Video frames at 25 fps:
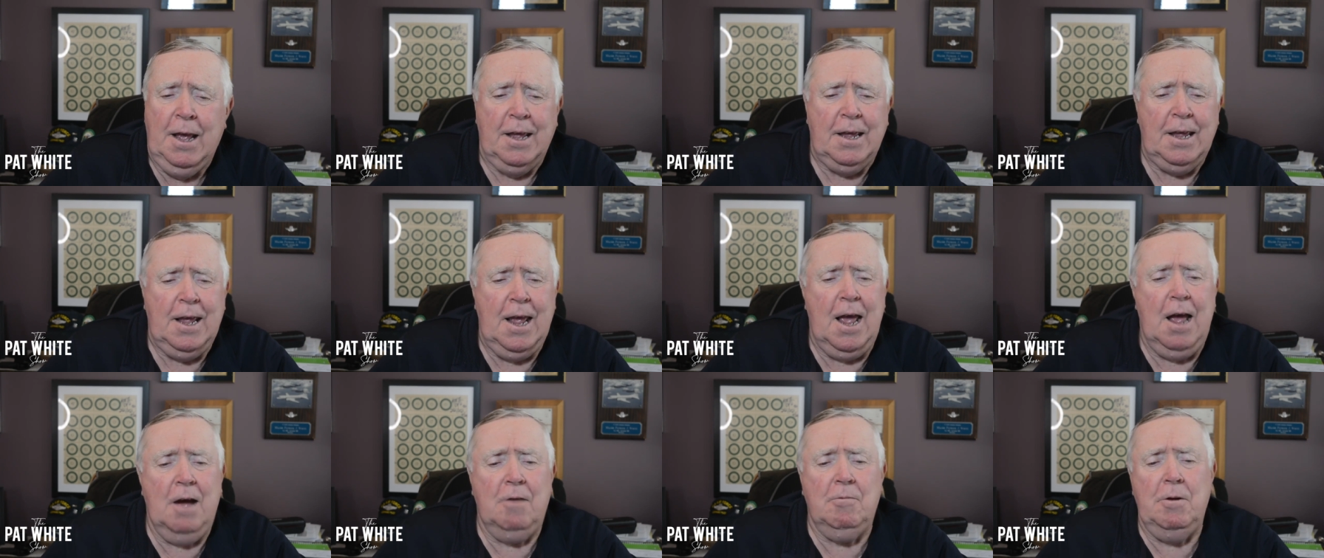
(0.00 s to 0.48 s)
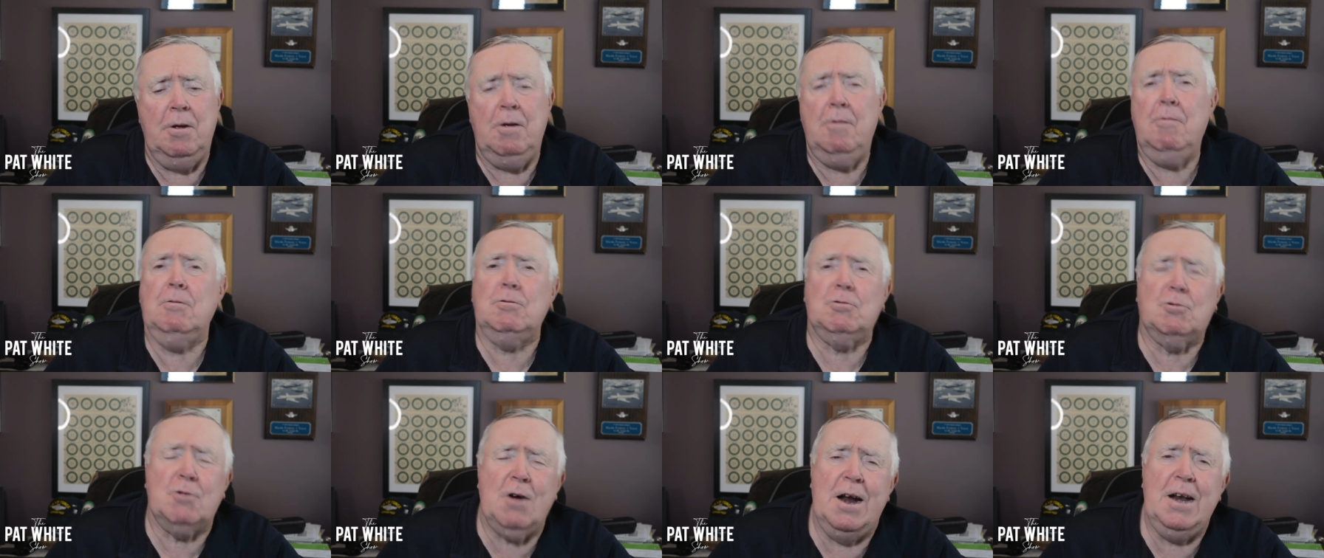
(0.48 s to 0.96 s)
Yeah, we
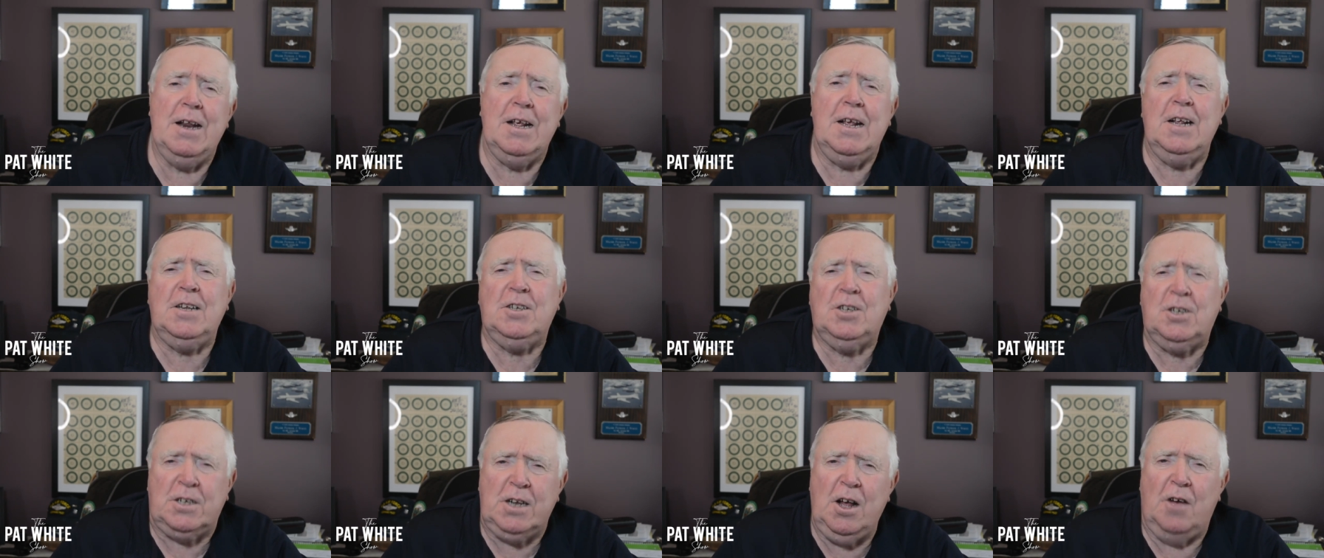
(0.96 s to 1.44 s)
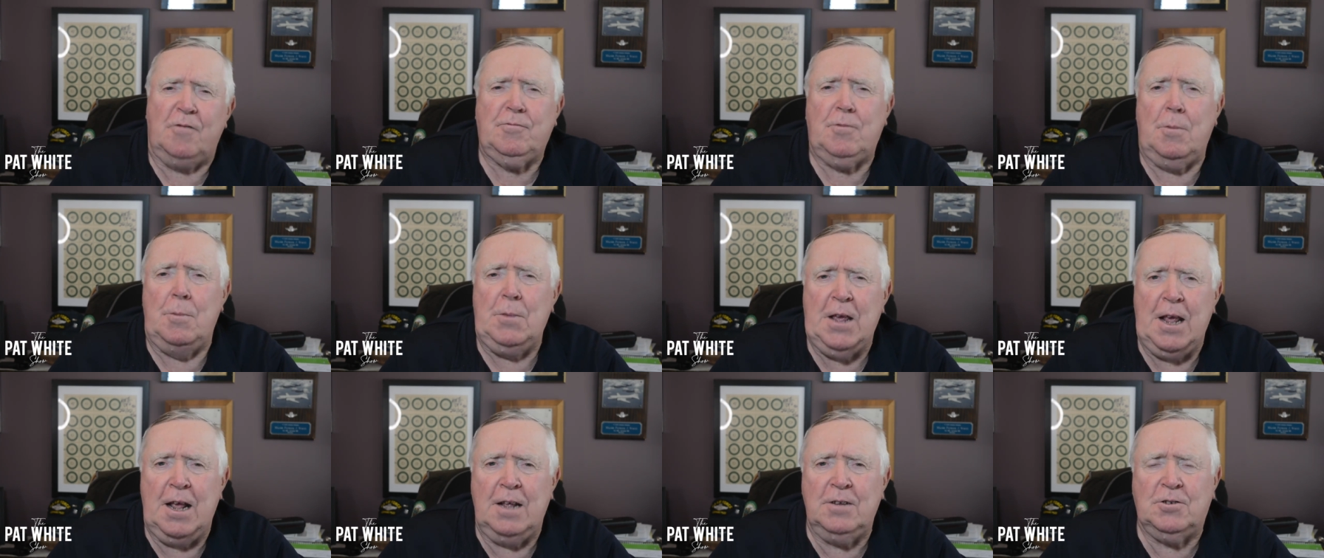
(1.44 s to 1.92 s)
were trying to get stuff
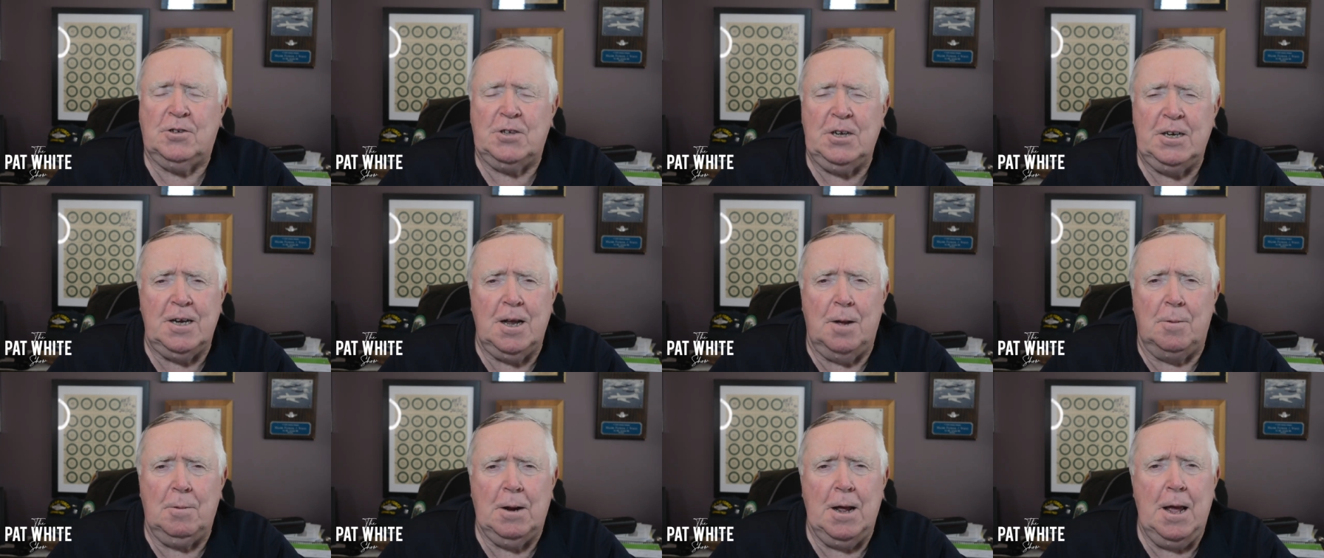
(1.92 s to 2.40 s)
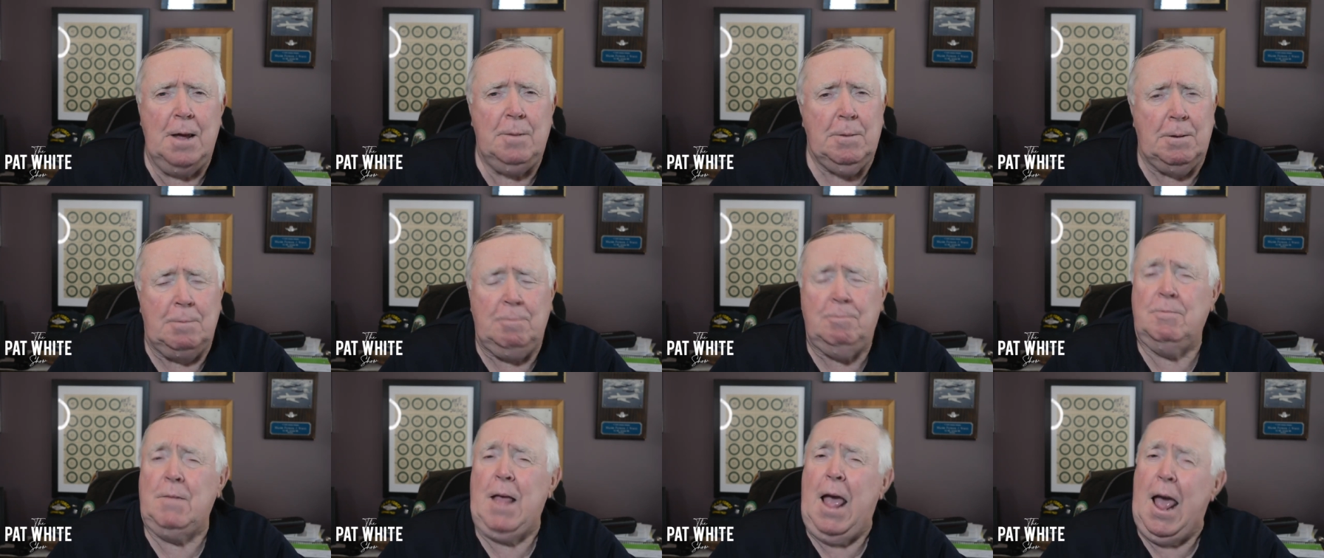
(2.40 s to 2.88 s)
from the NCAA,
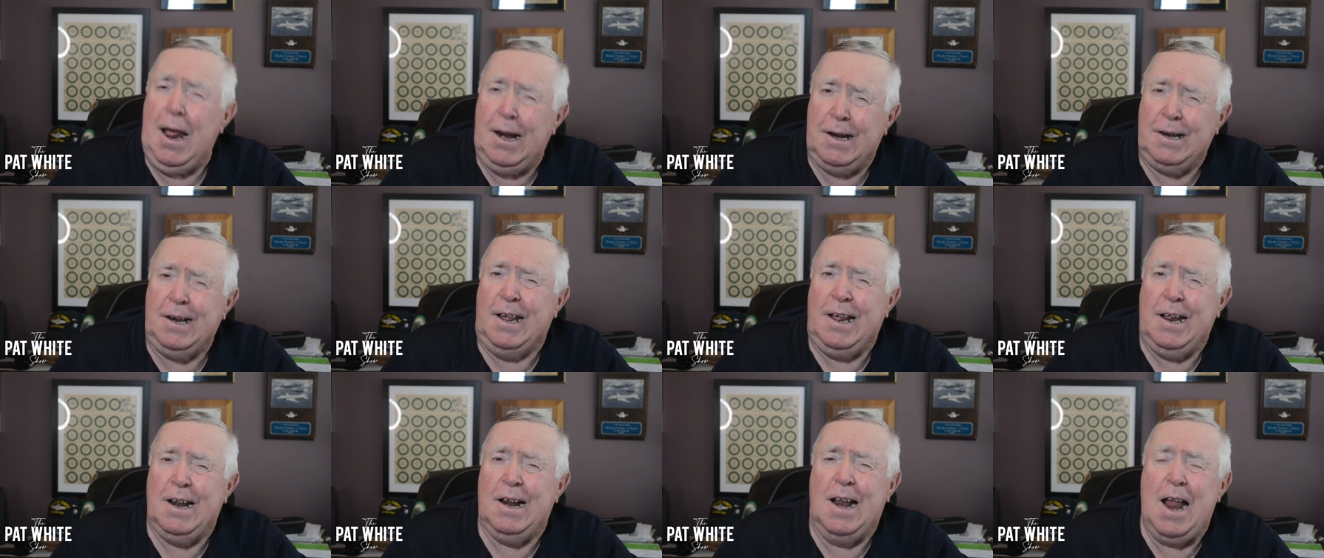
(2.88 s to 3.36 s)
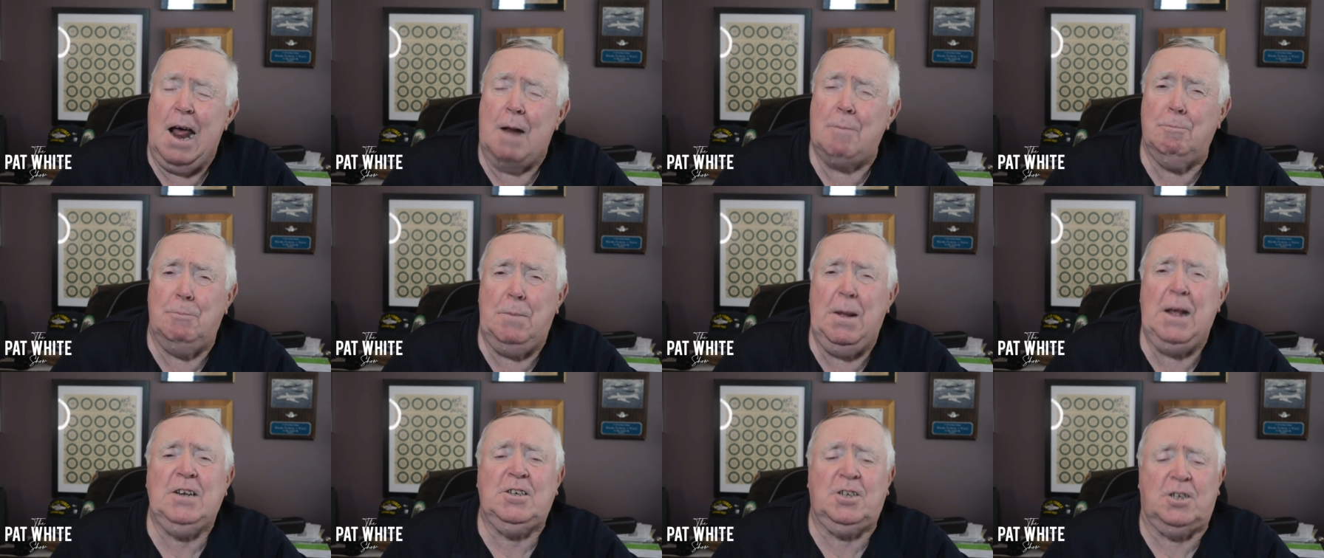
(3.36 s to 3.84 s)
but hadn't get a lot
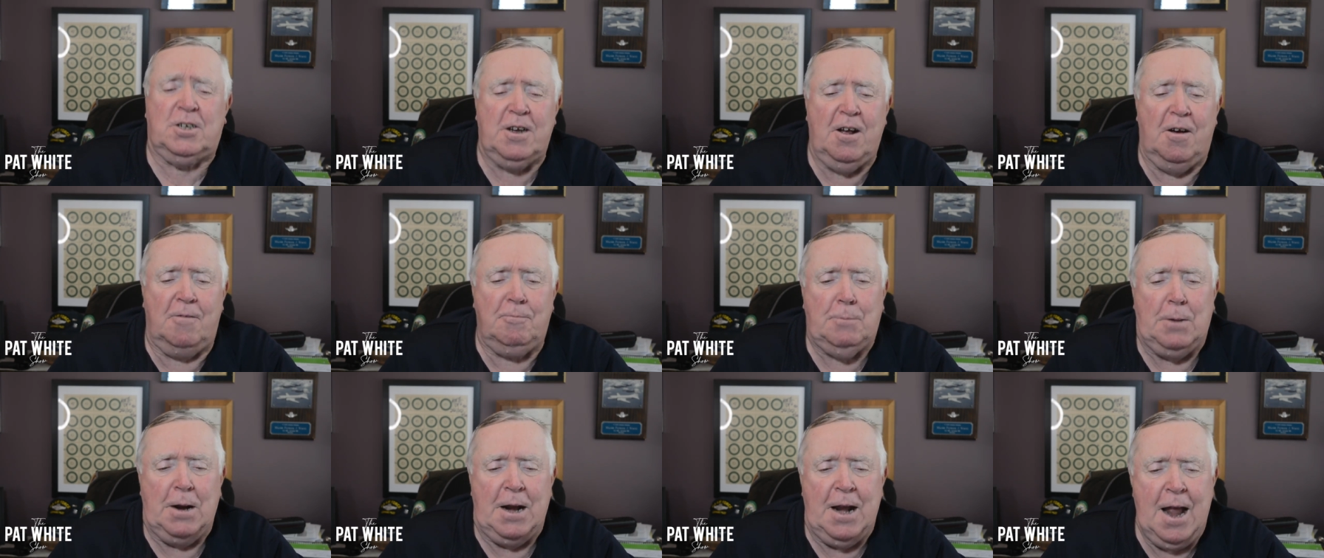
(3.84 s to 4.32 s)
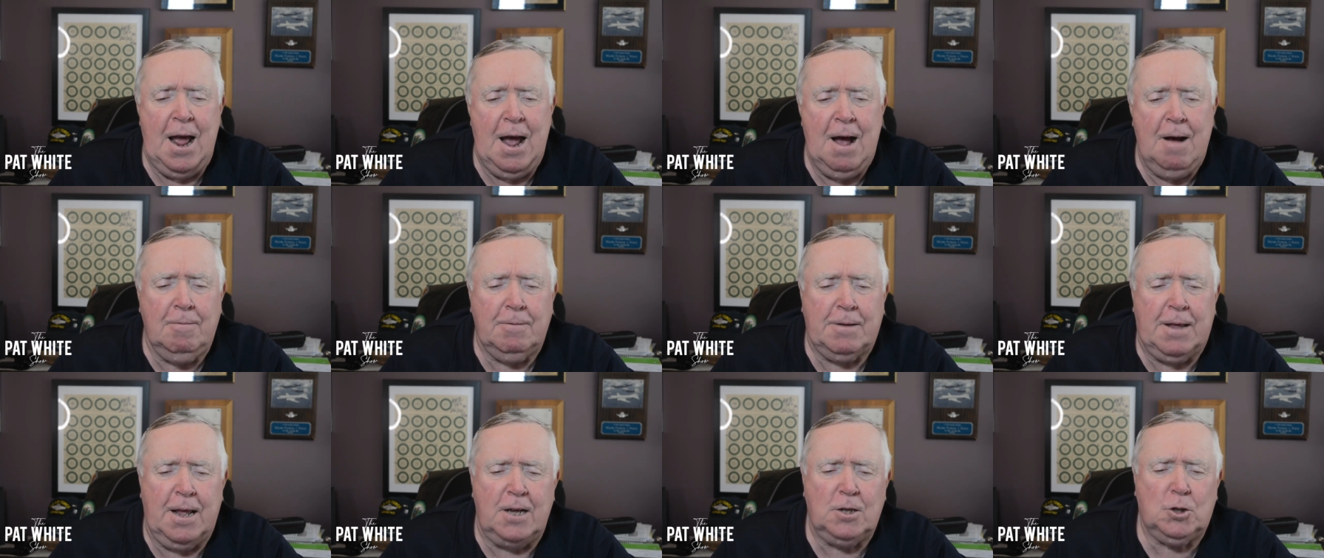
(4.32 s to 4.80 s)
of big stuff. But
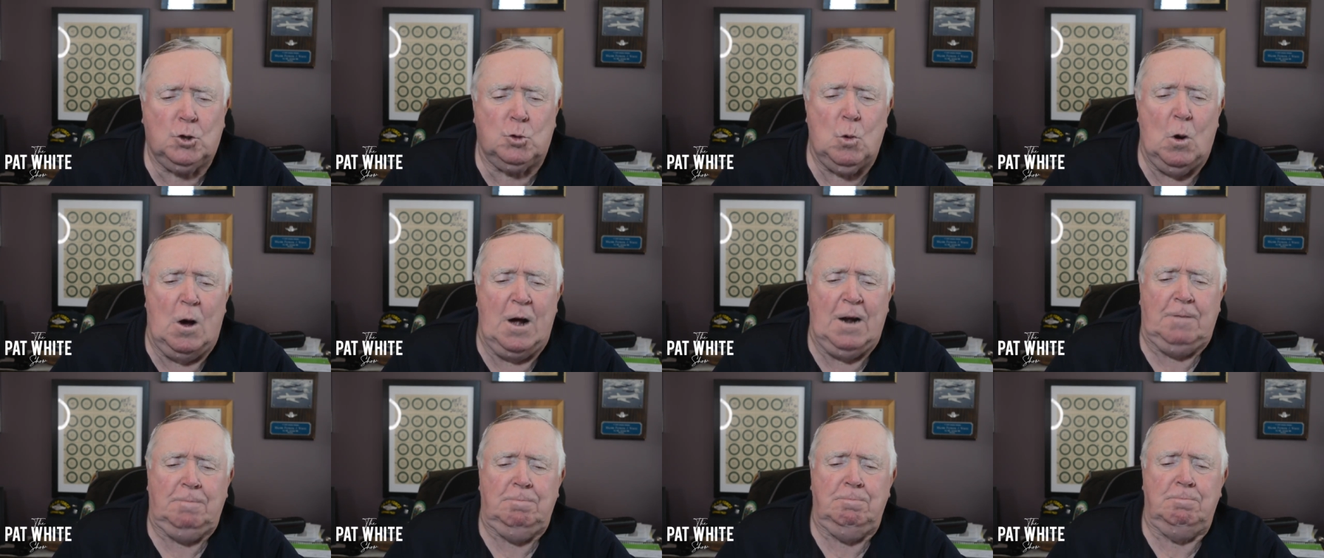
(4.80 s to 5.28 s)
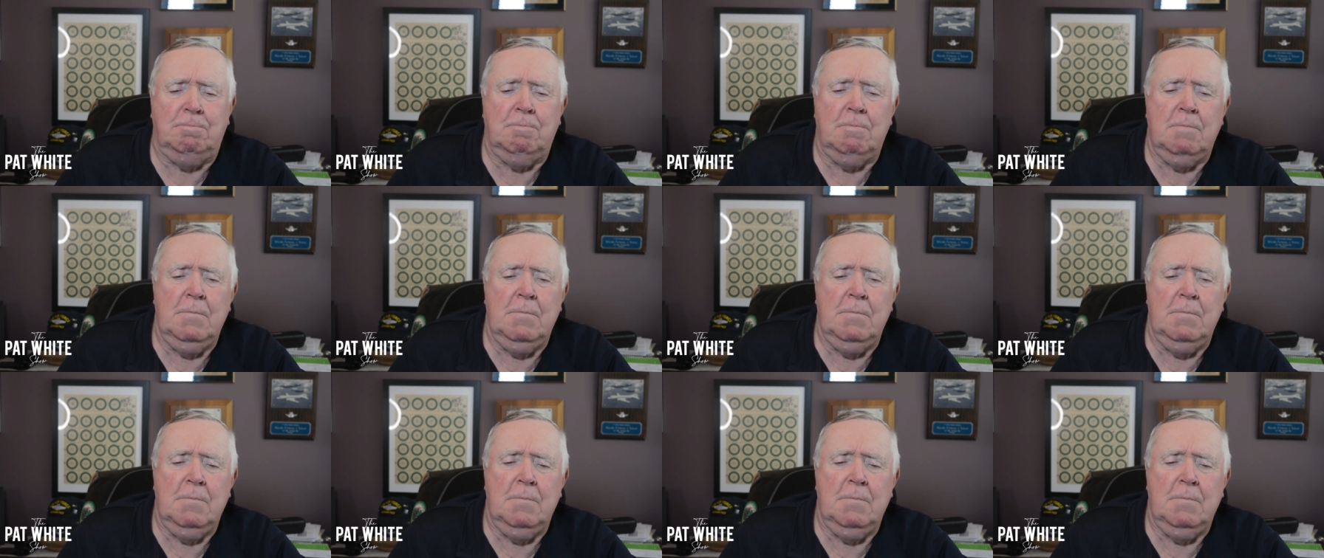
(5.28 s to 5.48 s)
now, guess what?